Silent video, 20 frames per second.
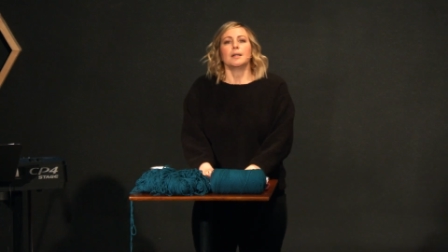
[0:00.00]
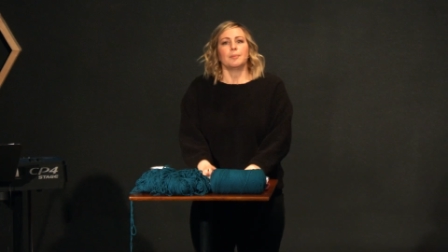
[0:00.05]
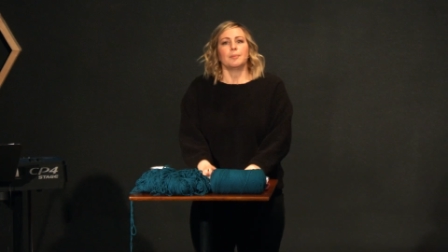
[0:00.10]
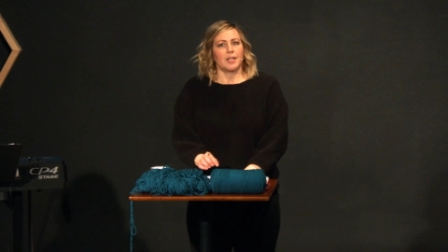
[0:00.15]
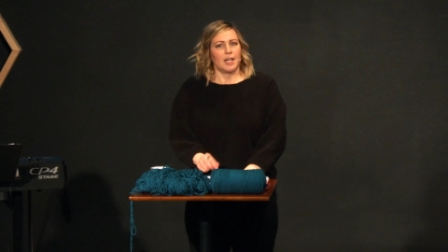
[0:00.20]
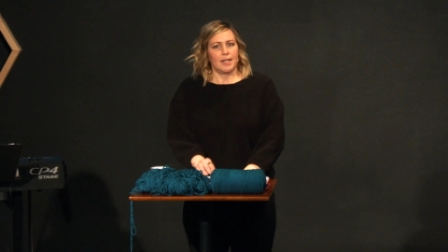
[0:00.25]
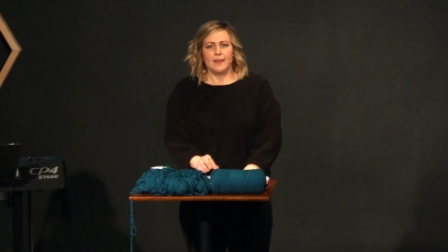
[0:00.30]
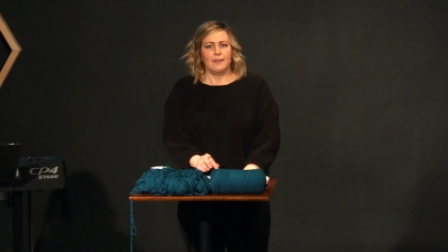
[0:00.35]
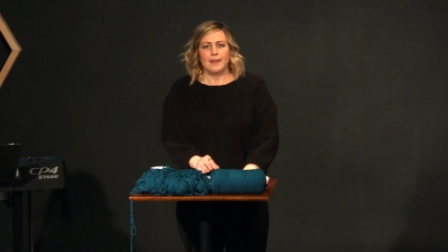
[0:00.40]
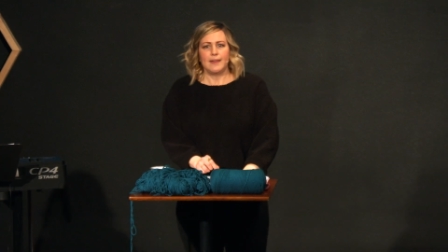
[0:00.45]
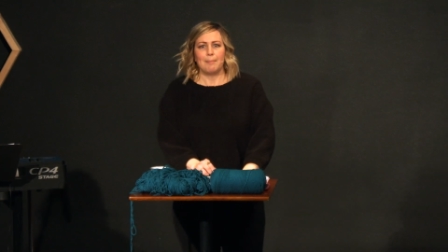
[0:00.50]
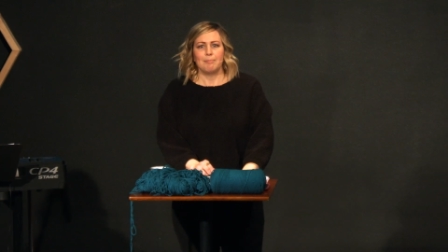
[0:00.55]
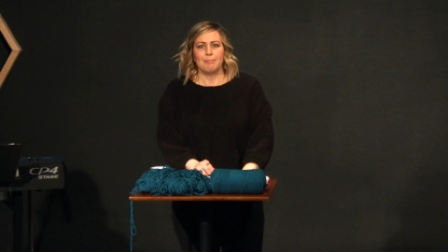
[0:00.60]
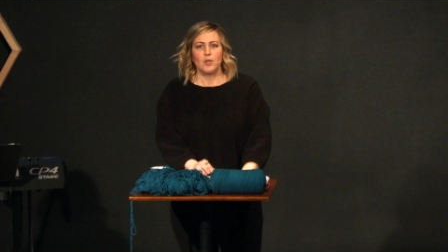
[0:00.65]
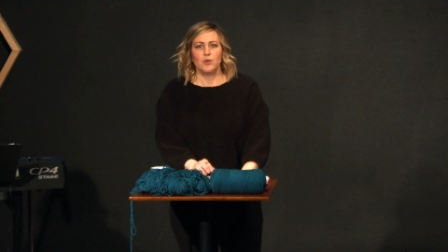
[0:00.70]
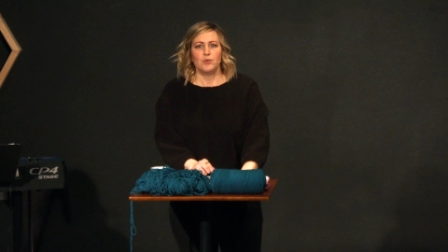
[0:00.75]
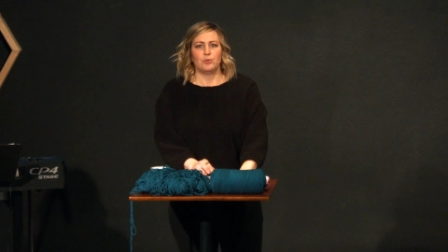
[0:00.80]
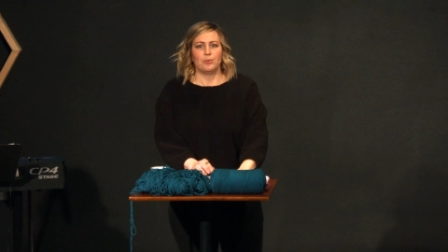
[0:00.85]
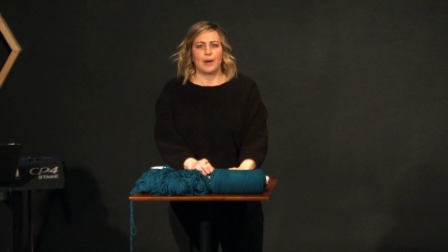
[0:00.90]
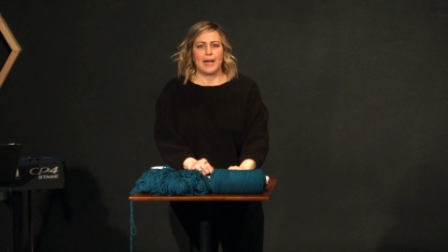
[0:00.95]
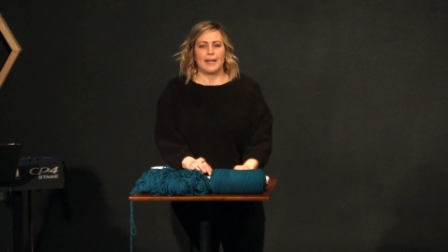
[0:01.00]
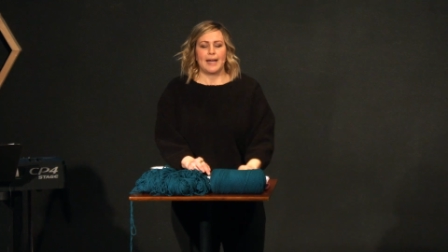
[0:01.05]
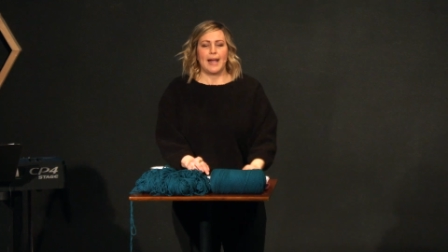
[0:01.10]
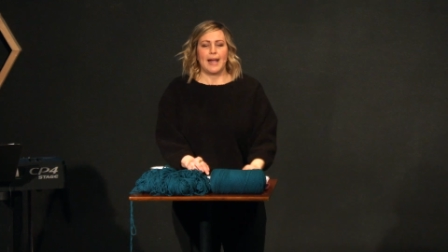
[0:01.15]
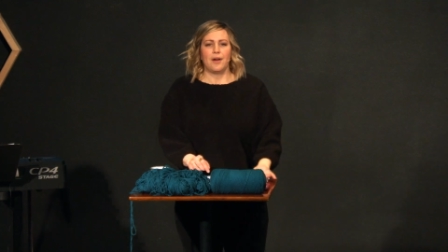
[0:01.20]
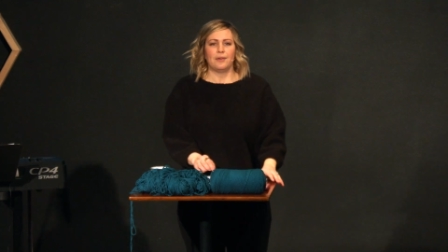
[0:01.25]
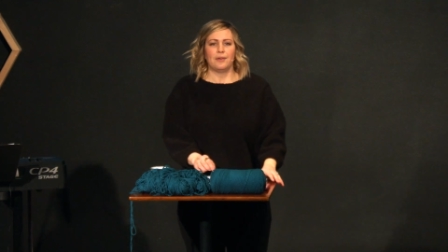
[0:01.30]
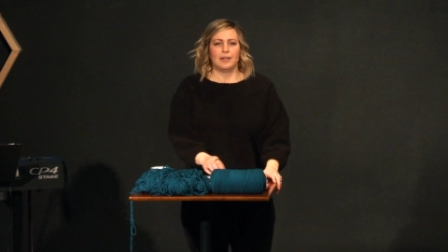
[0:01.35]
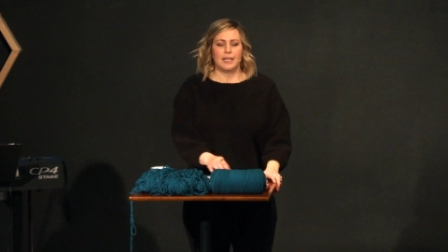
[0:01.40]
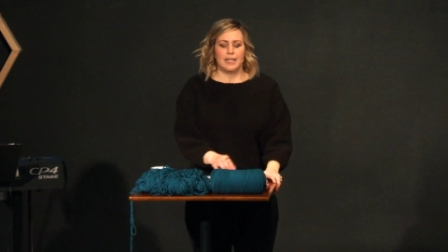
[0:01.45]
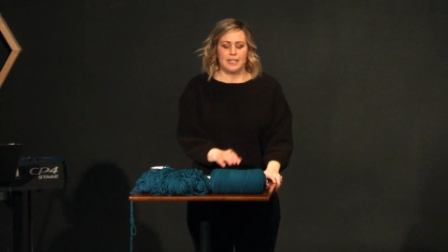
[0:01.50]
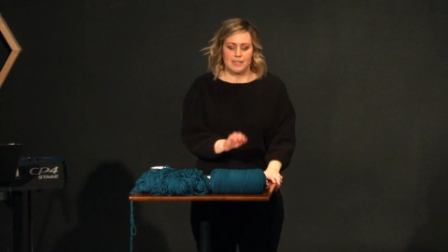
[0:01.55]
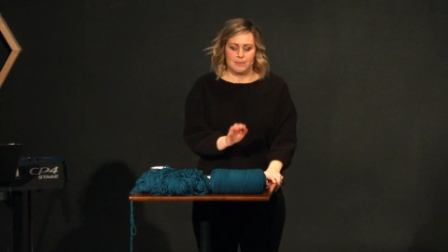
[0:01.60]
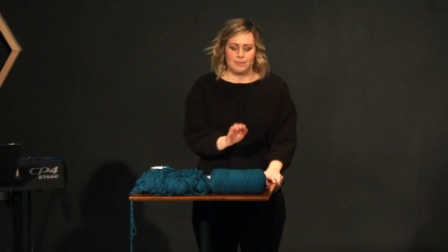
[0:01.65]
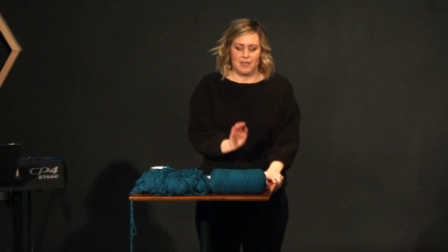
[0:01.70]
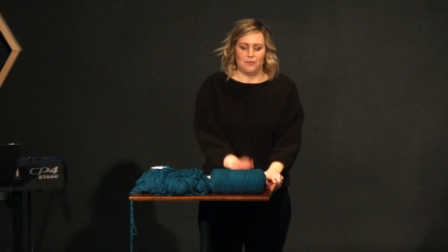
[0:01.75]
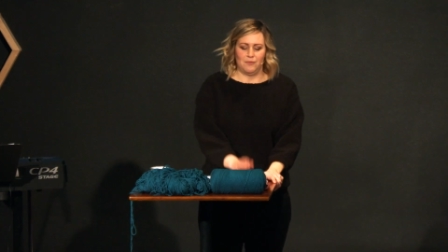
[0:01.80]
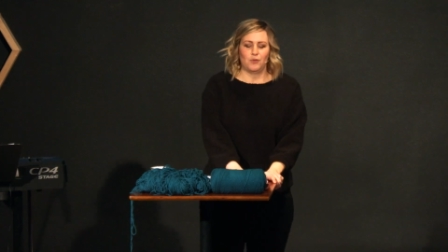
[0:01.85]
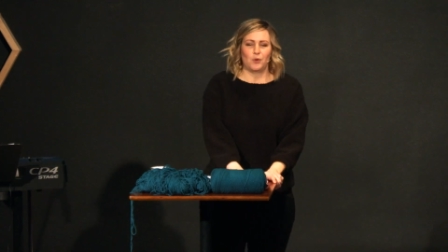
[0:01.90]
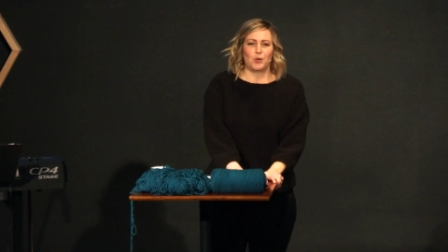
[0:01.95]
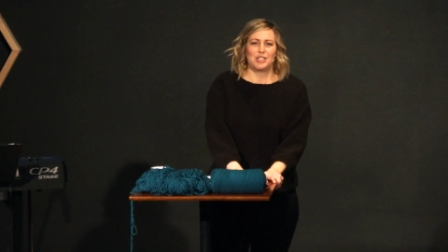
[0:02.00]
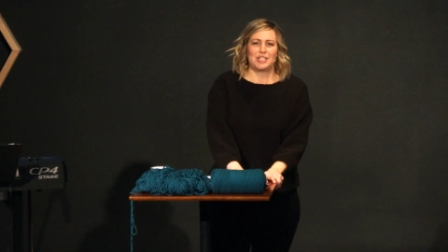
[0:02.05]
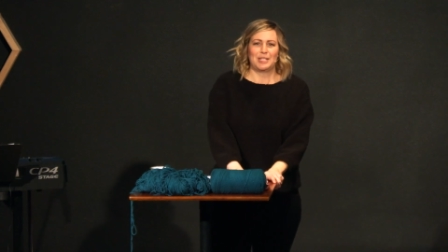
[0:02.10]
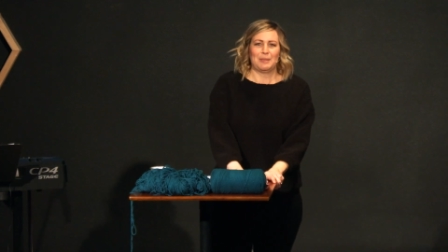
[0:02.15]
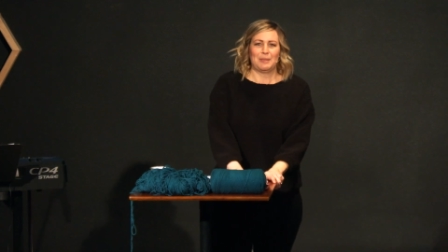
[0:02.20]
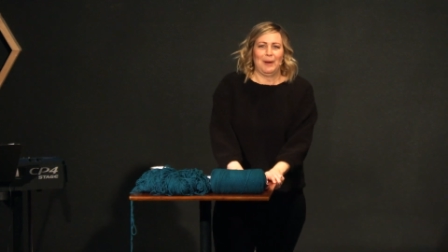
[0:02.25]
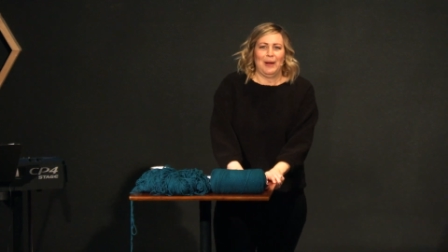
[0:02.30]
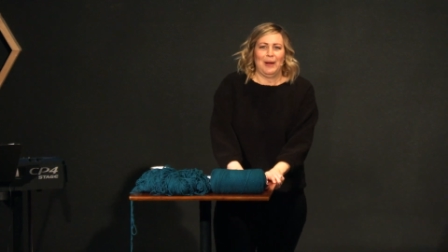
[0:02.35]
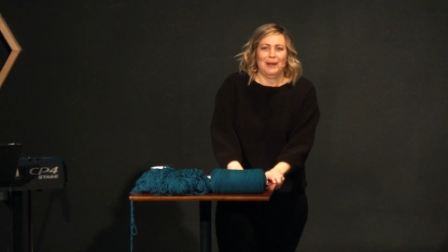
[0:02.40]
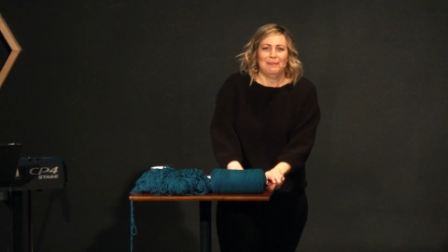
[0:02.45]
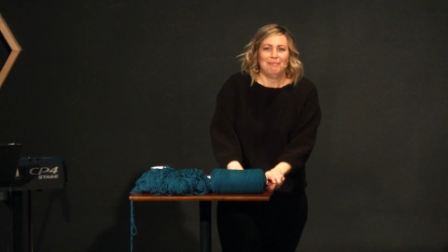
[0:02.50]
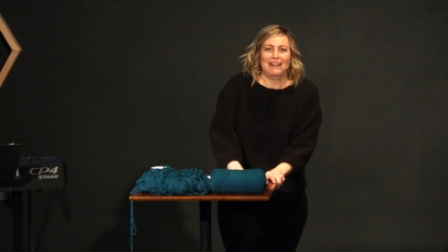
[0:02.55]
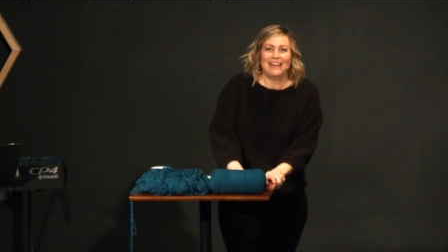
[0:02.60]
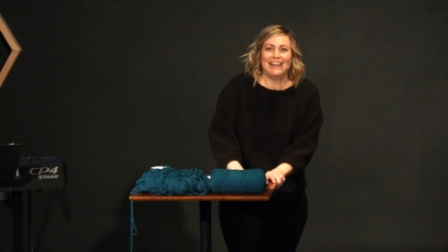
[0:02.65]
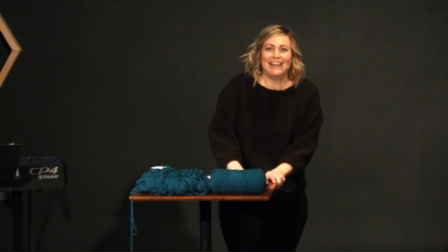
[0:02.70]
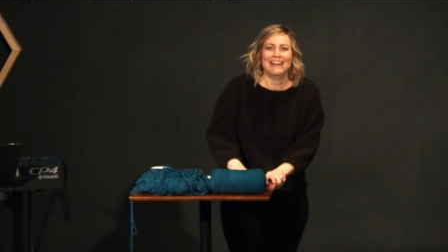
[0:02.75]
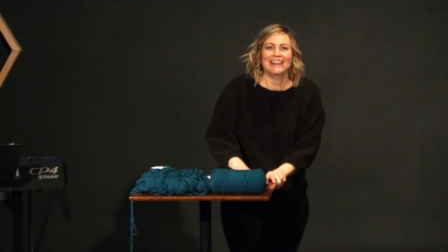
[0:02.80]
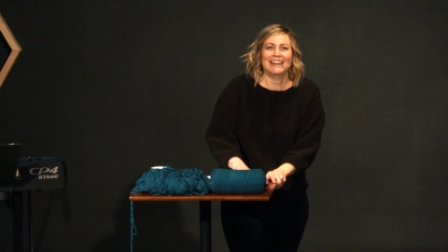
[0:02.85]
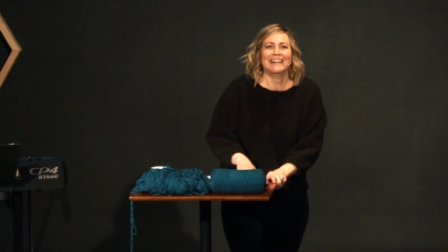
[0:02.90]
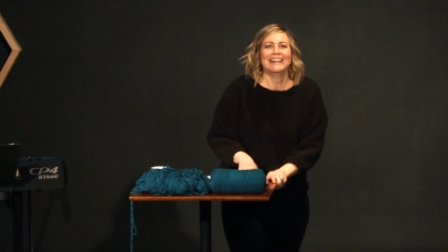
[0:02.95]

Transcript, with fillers: Not in that mood right now, and it's being forced upon me.